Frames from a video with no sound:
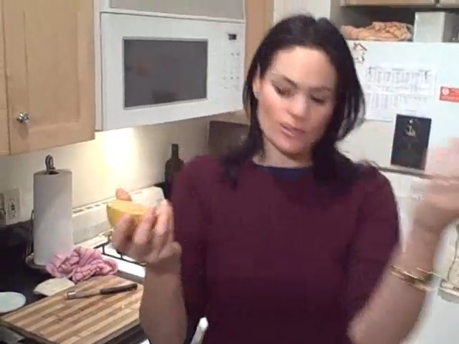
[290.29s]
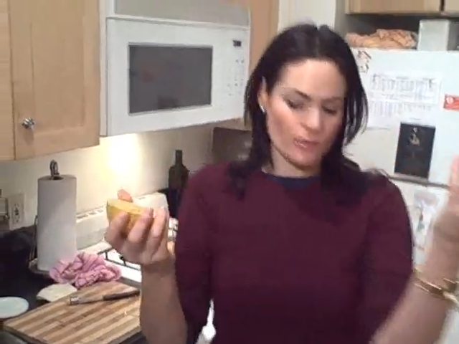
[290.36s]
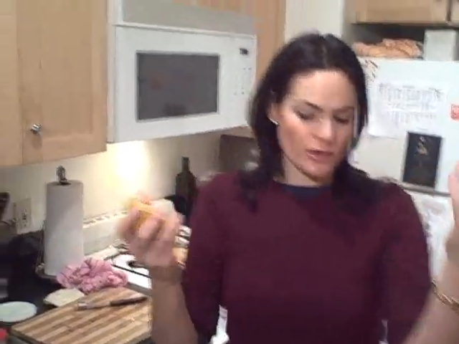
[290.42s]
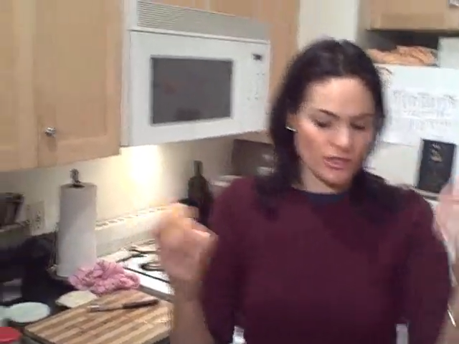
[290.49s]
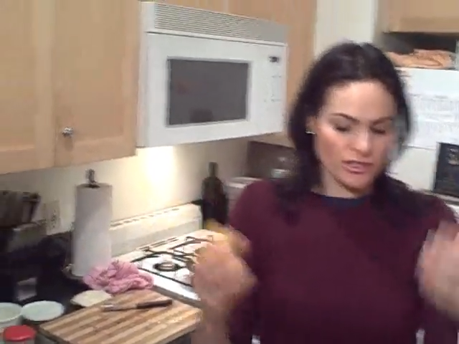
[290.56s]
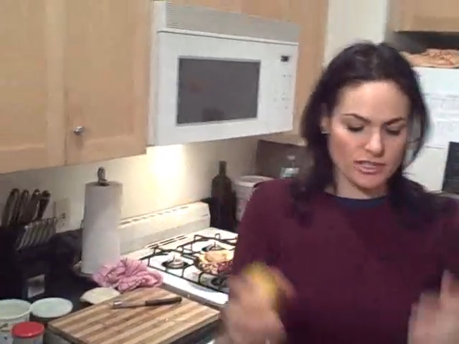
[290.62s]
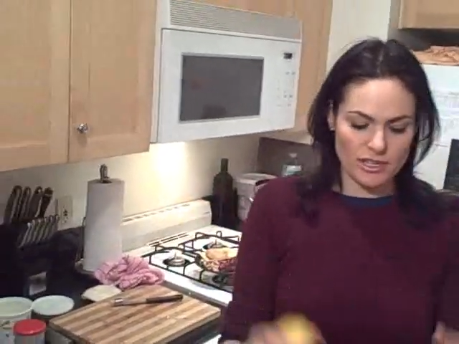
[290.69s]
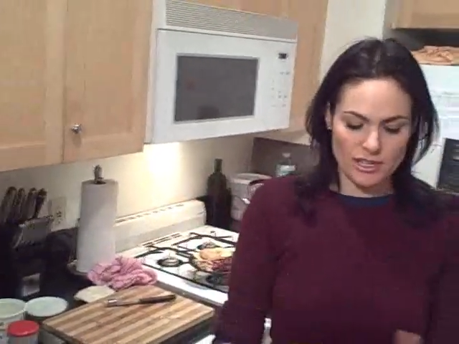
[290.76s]
So
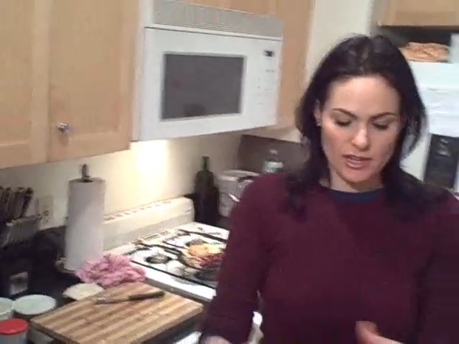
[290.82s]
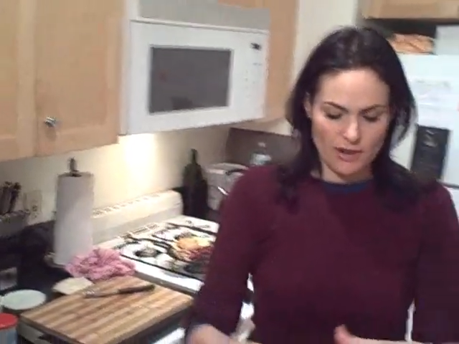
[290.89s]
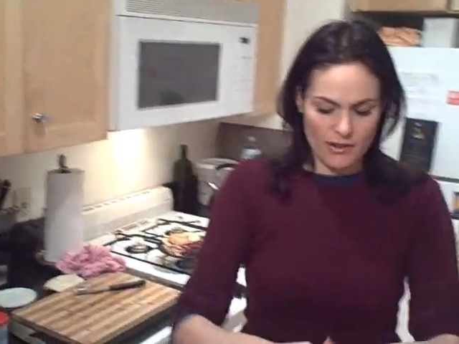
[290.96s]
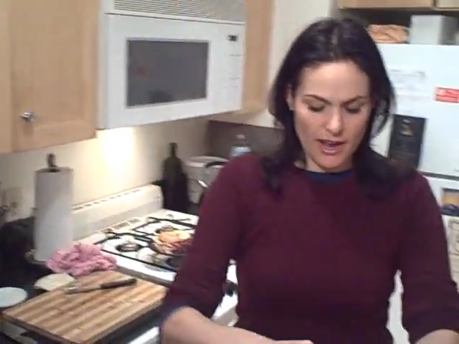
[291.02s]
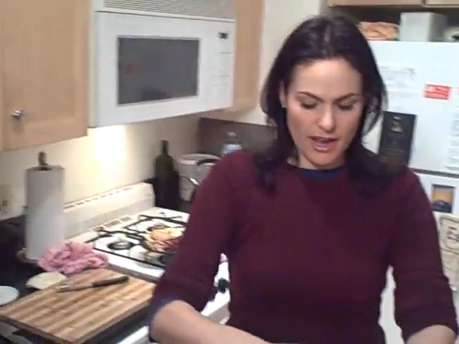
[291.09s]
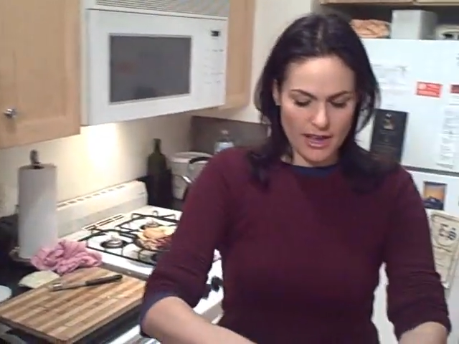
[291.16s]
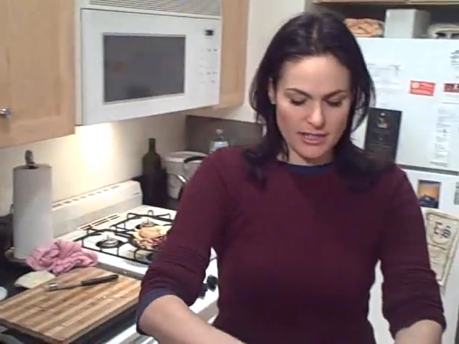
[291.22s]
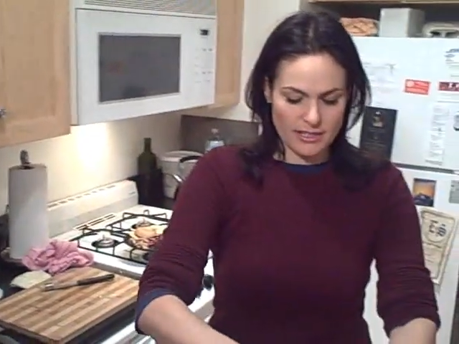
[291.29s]
we're just going to go
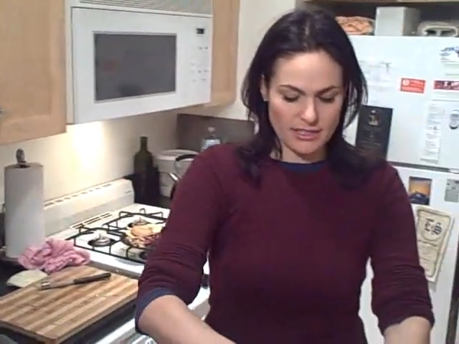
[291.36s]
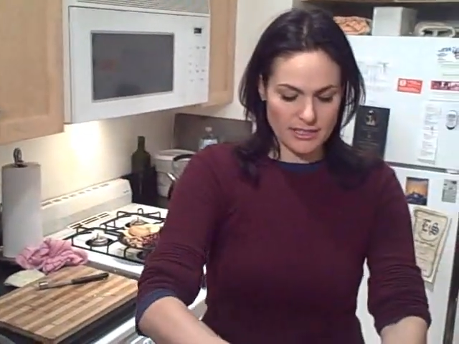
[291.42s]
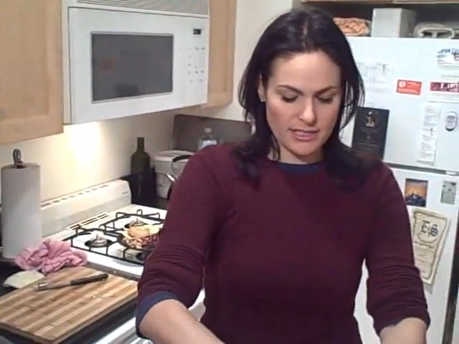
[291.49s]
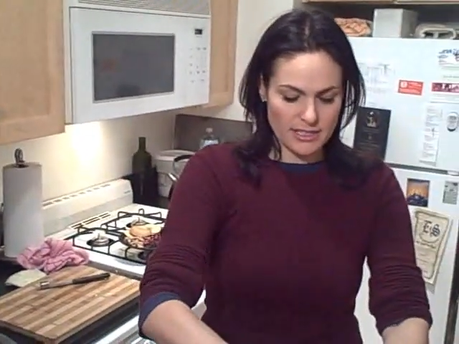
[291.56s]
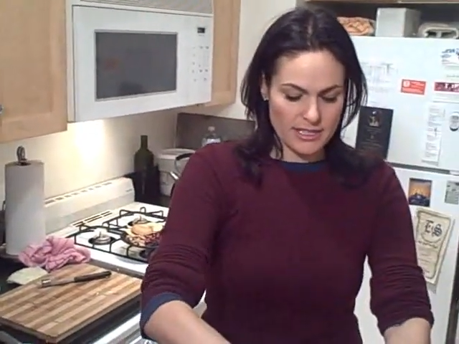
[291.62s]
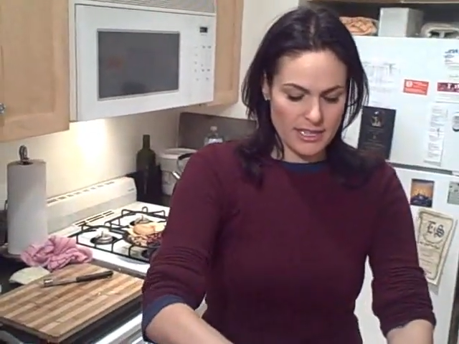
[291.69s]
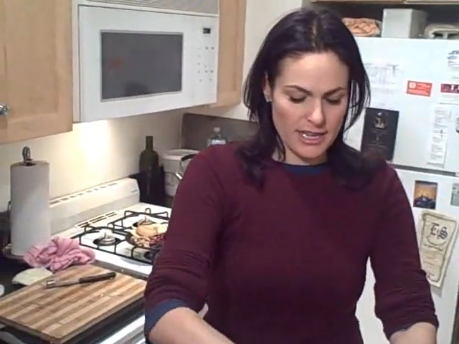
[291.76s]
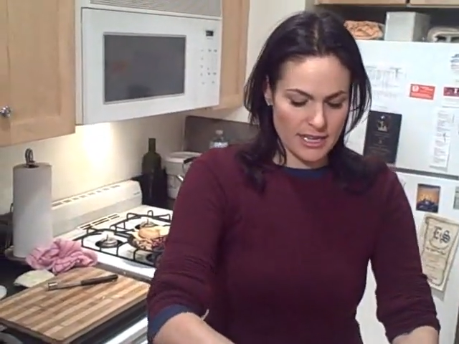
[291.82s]
ahead
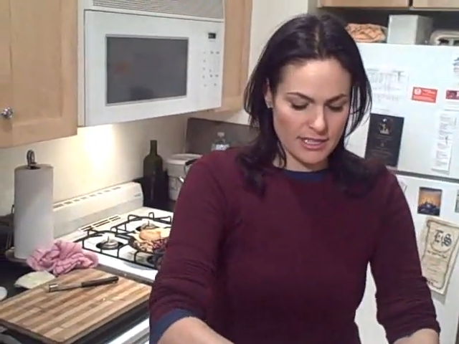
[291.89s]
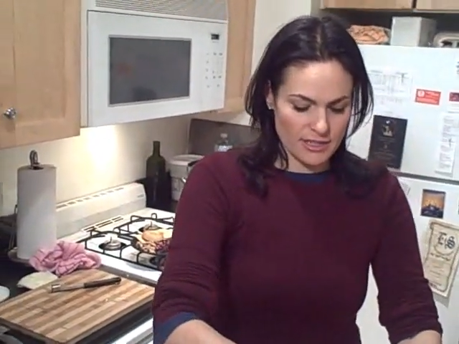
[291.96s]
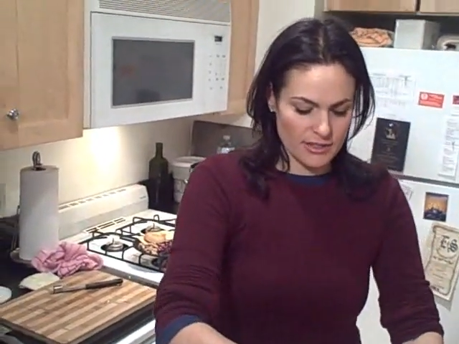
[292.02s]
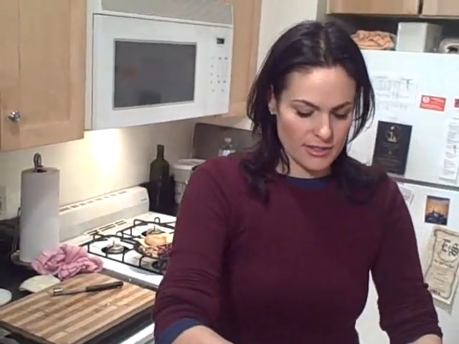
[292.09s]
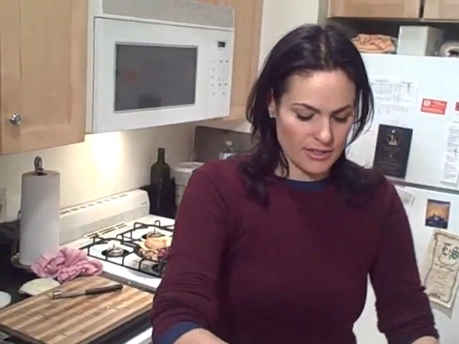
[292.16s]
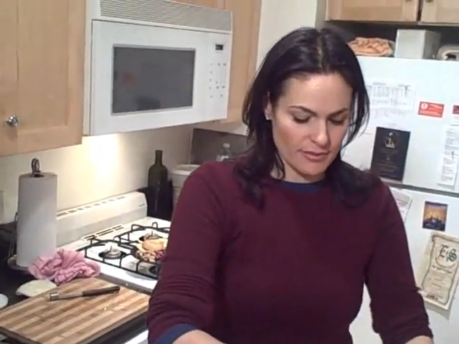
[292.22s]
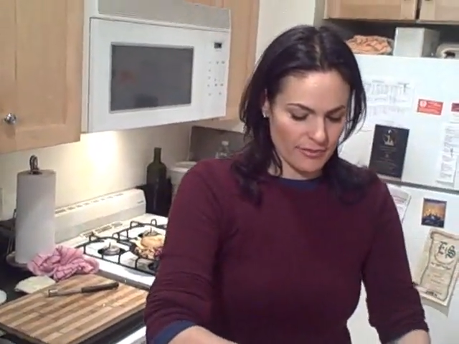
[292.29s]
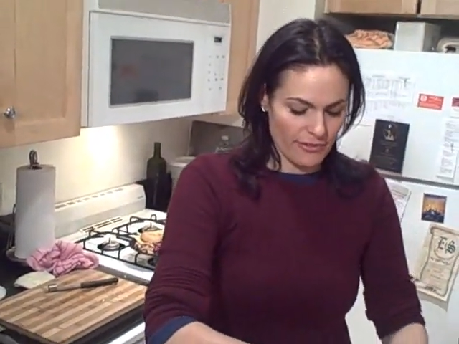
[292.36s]
and
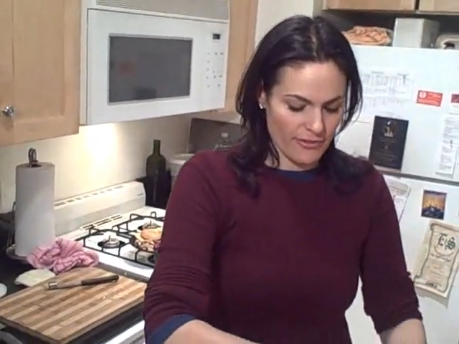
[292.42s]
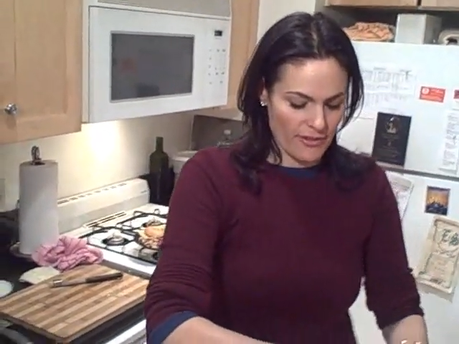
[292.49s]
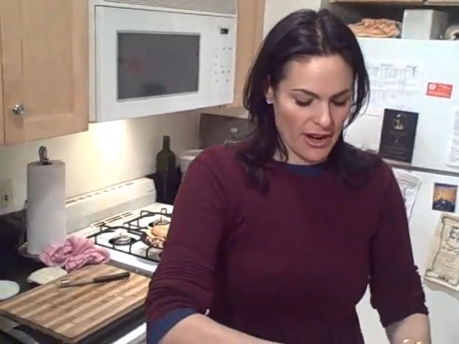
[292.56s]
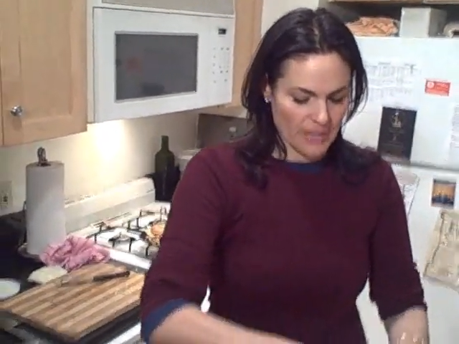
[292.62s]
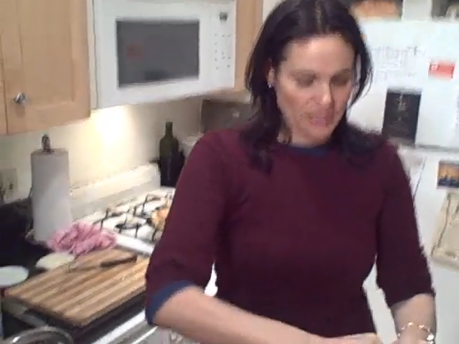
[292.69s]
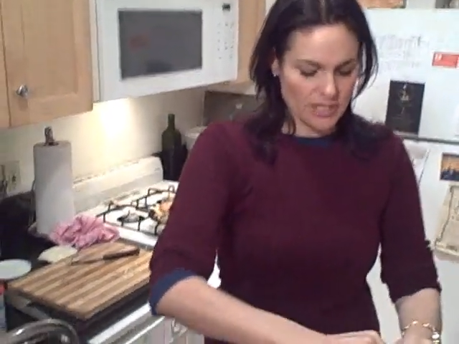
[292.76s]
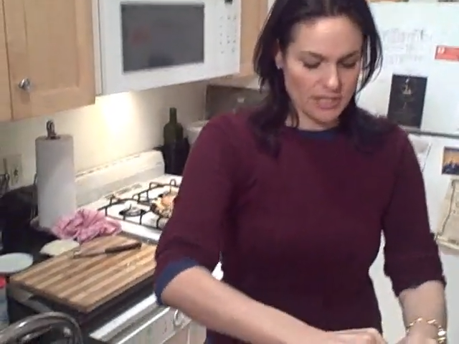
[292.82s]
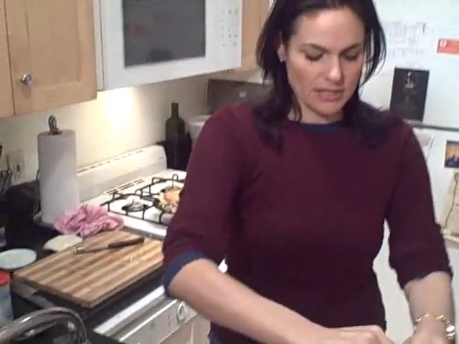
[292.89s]
use some
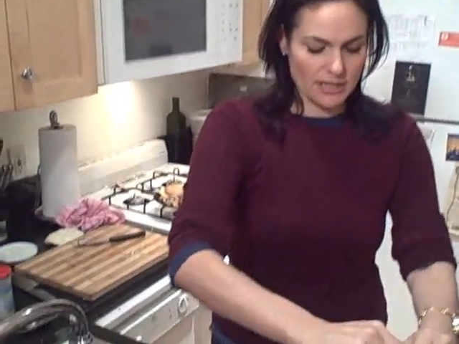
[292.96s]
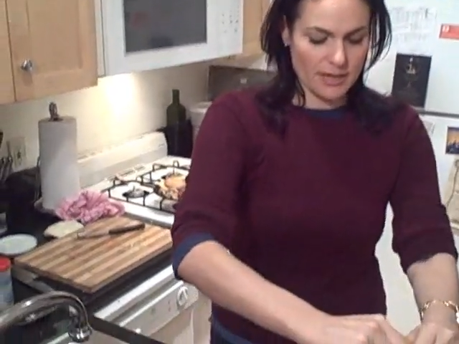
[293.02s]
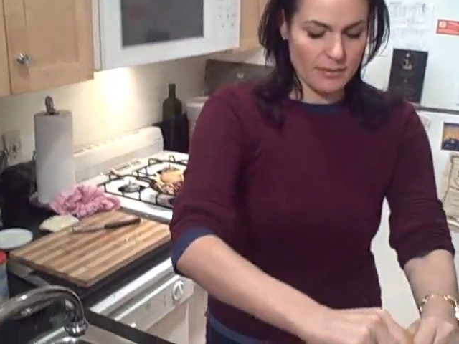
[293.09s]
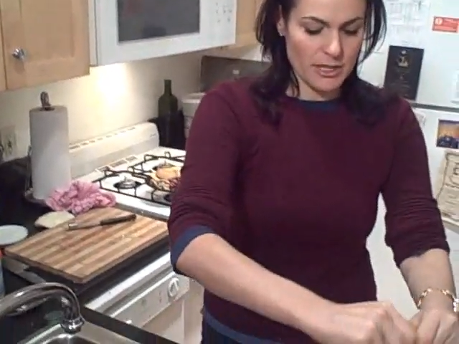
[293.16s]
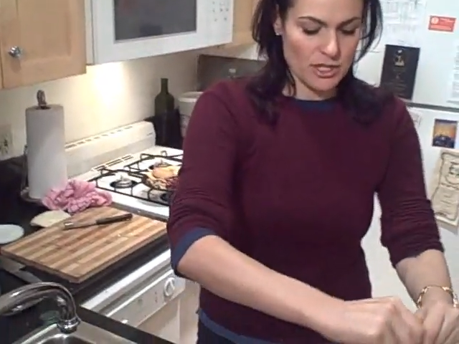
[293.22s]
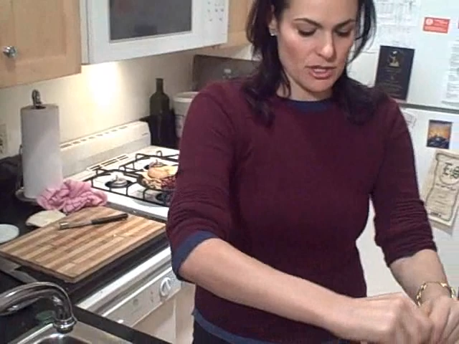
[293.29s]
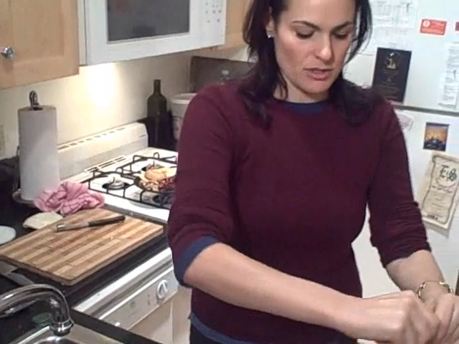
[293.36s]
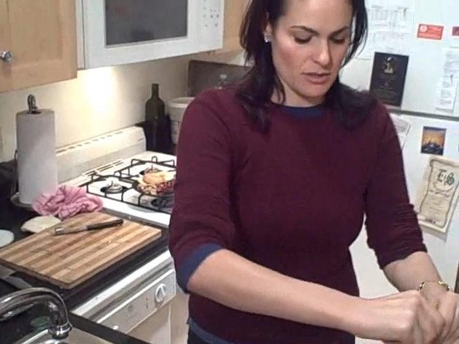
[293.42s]
fresh
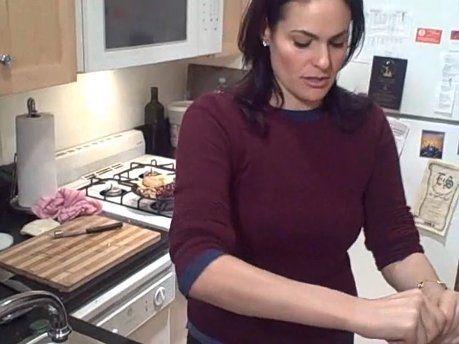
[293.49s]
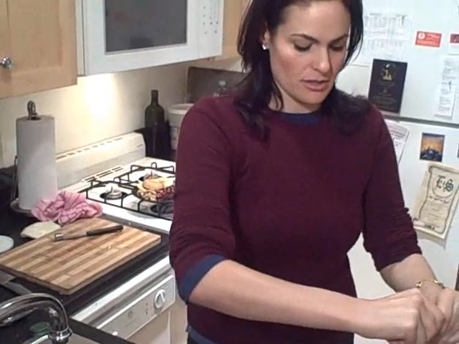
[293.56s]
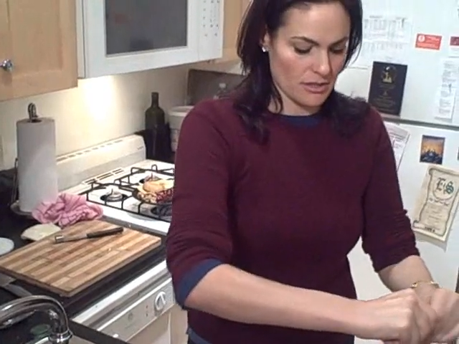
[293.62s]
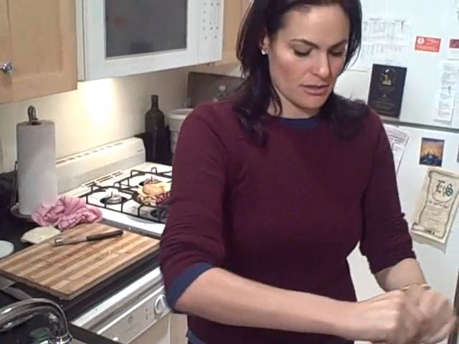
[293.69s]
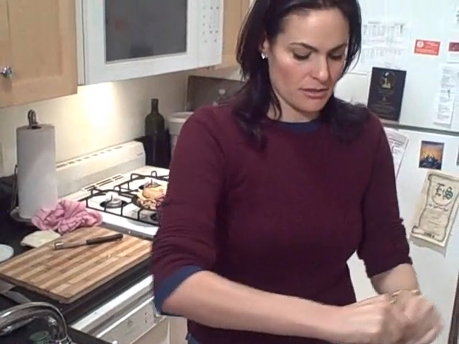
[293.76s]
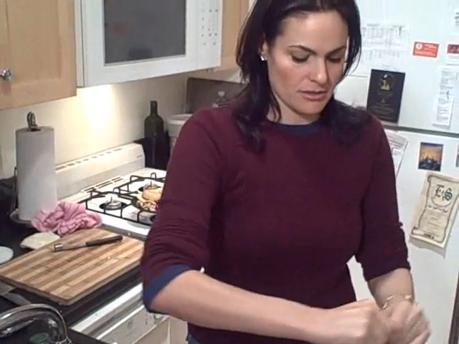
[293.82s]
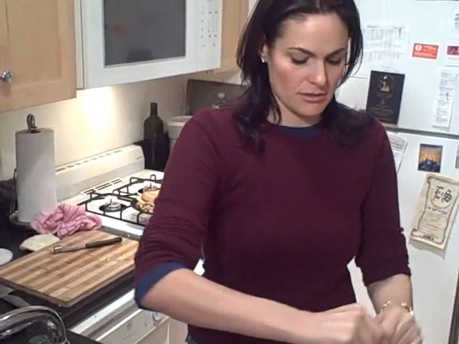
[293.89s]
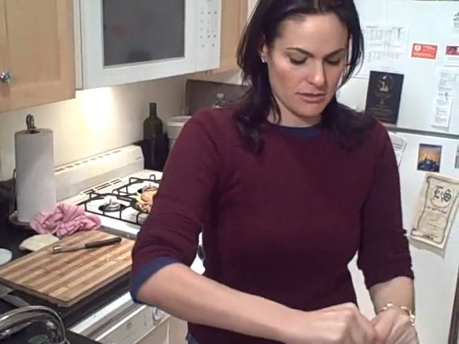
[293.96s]
lemon juice.